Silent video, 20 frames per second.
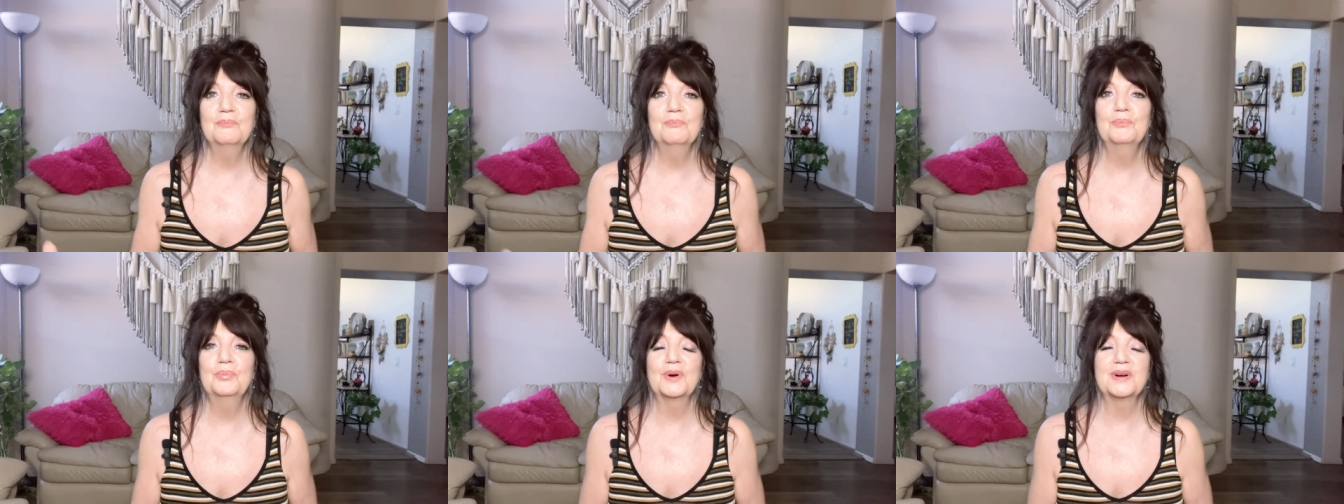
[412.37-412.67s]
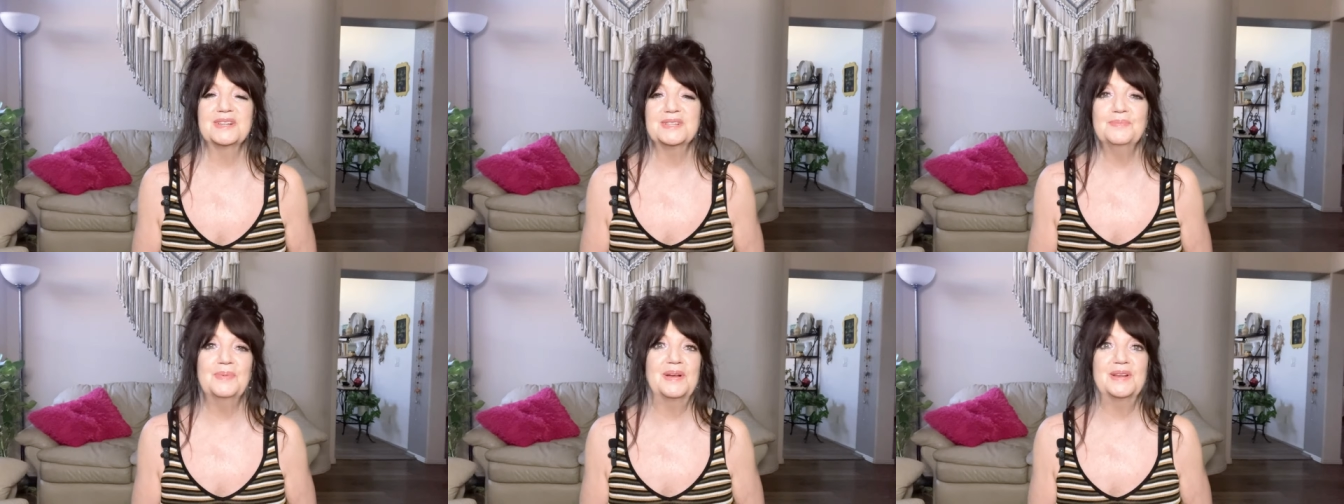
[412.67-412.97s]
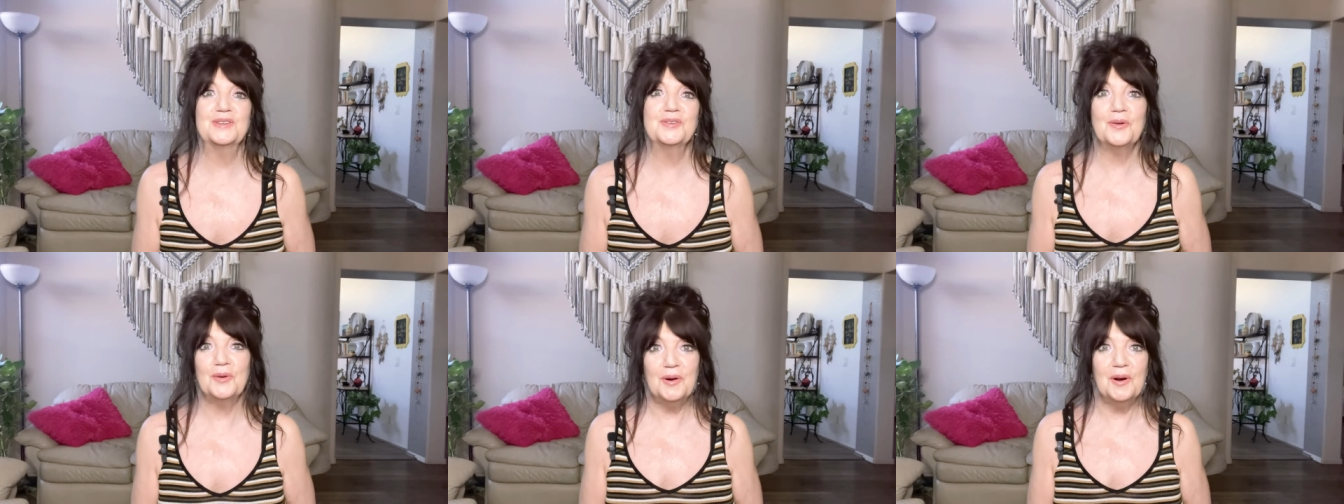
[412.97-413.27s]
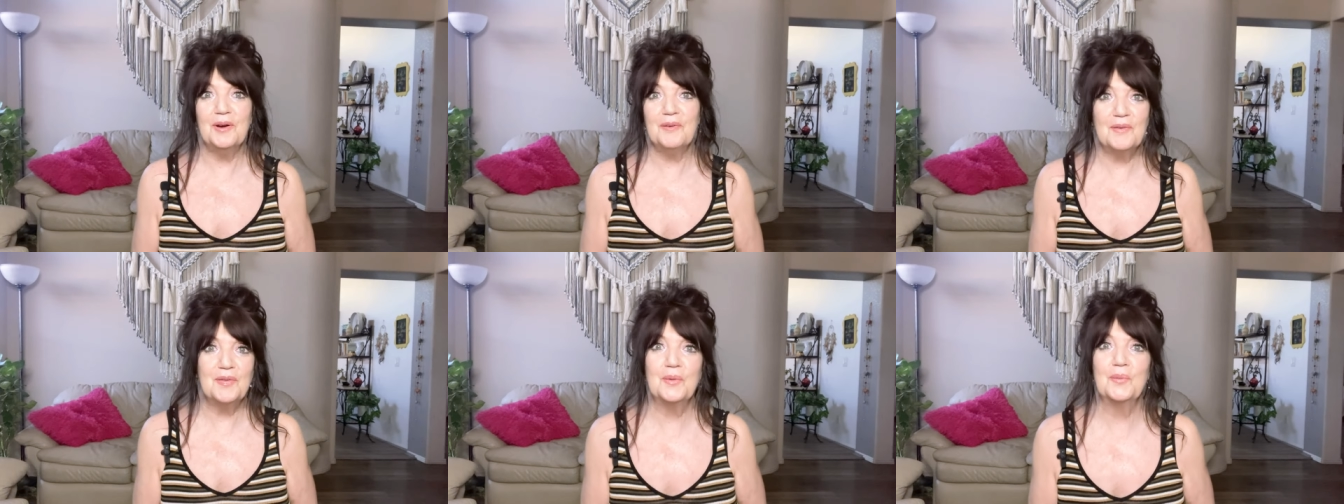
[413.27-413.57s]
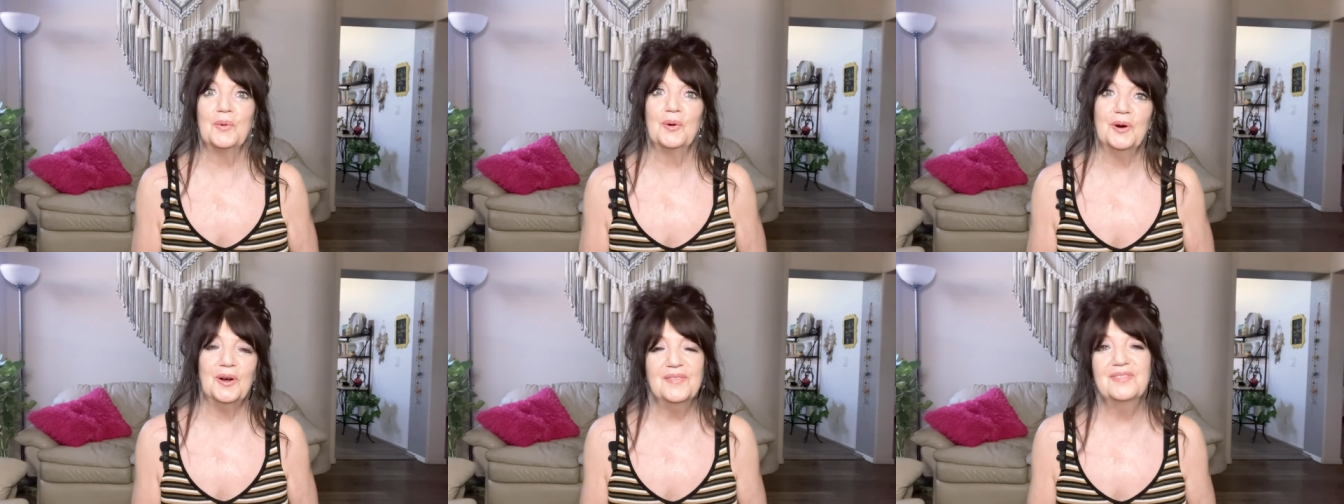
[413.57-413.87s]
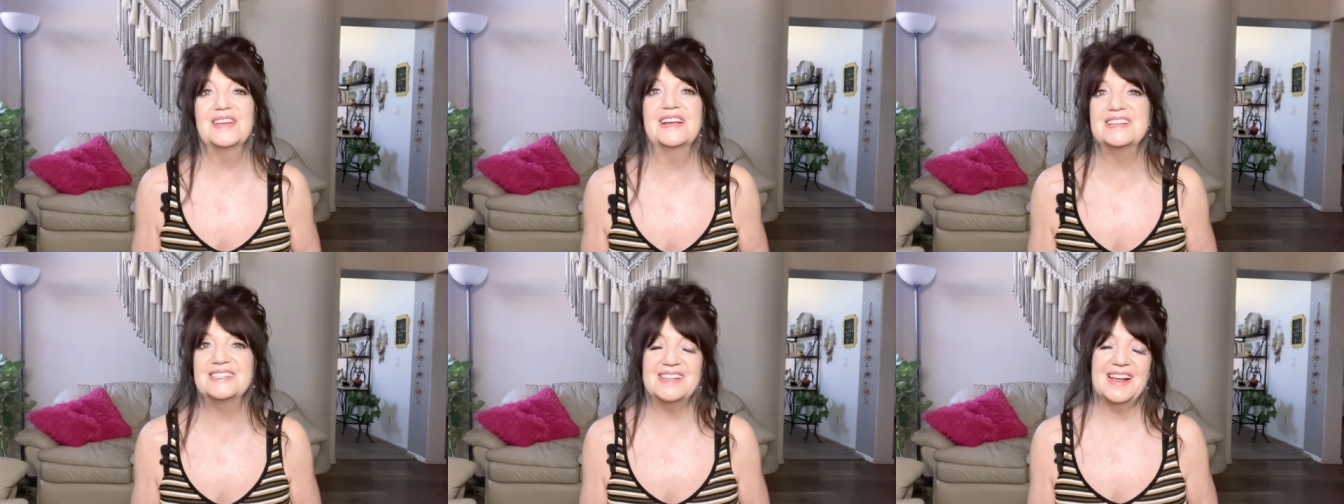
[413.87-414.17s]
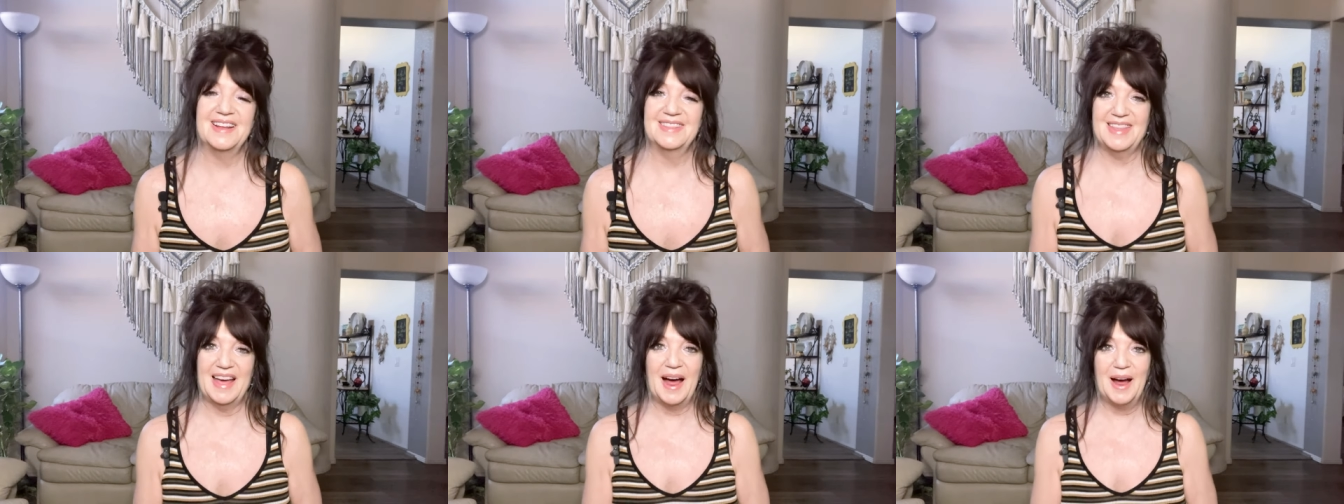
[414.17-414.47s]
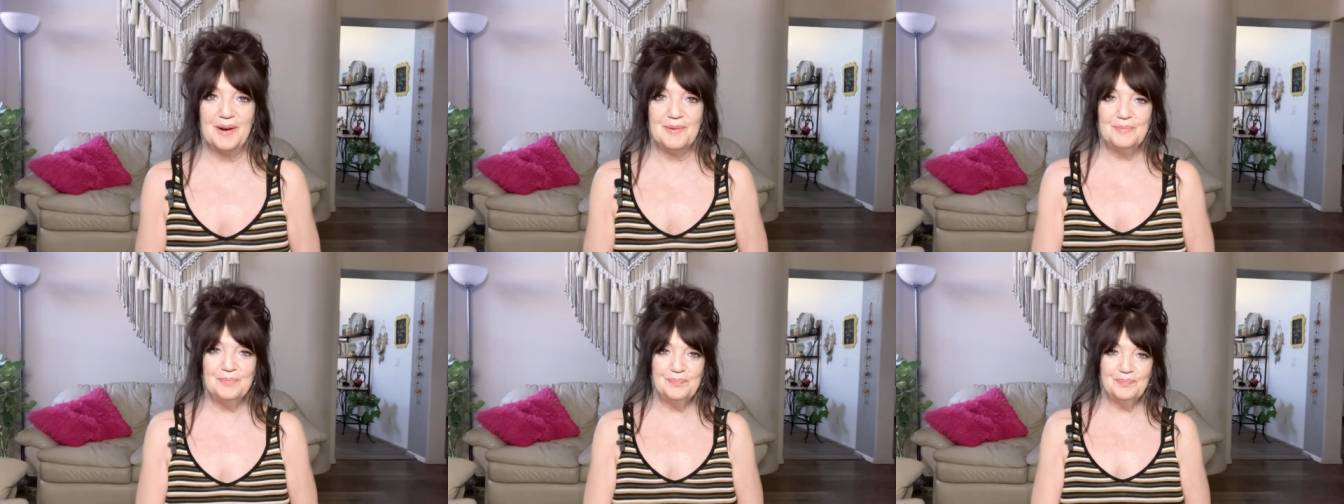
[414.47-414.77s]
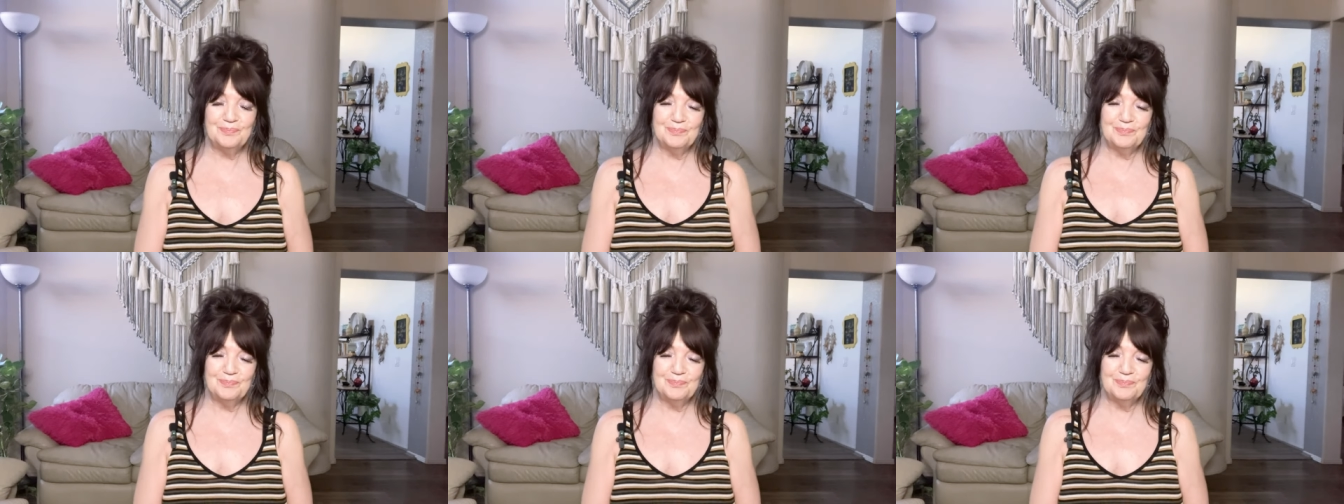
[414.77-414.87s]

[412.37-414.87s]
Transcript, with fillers: books being sold all over the world, things like that.